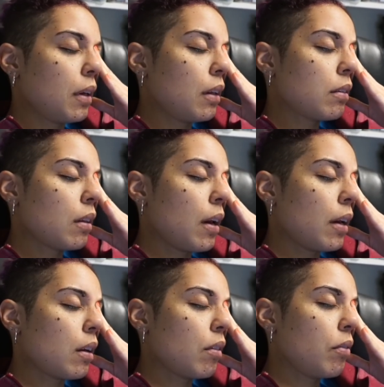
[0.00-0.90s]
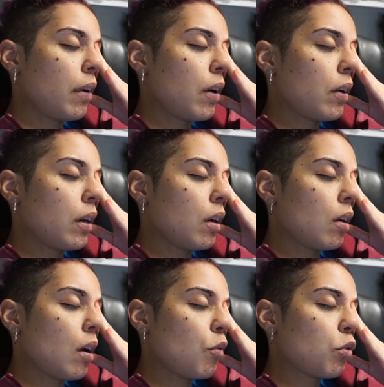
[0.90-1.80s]
It's like a very
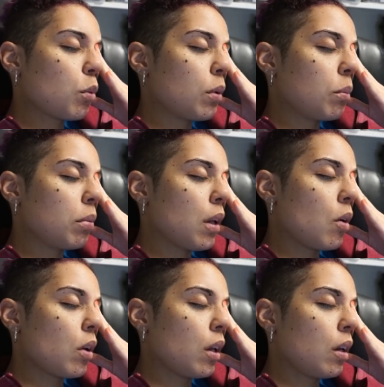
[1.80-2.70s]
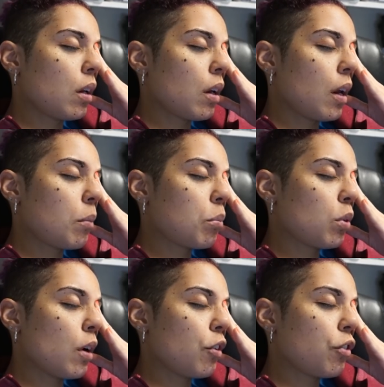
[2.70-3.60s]
uncomfortable bloating and
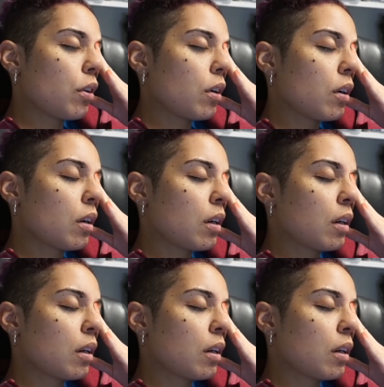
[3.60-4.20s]
pressure.